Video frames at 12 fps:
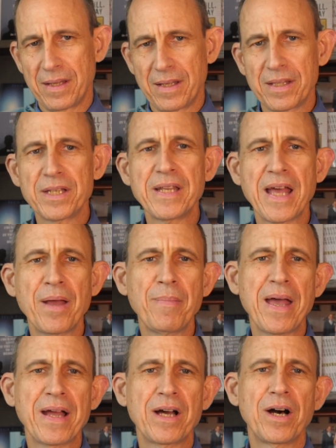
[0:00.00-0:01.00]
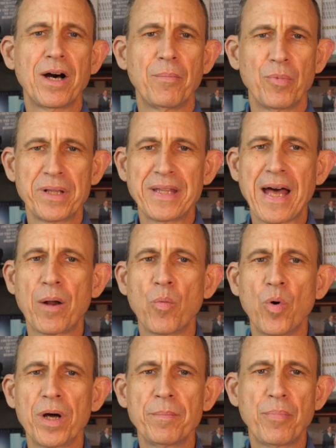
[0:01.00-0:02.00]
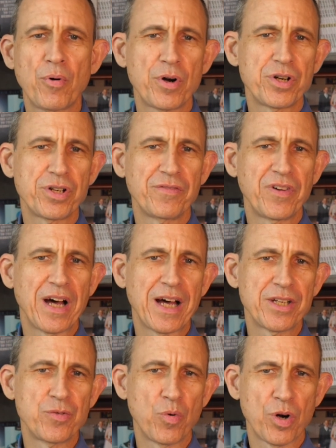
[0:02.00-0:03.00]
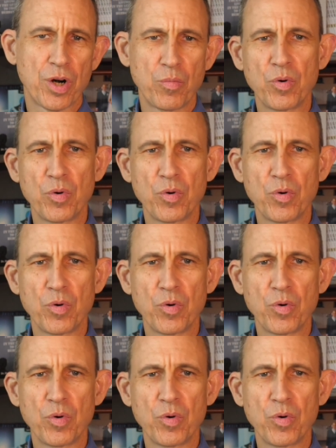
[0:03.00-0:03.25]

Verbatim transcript: The day may come when that one portion of God's Word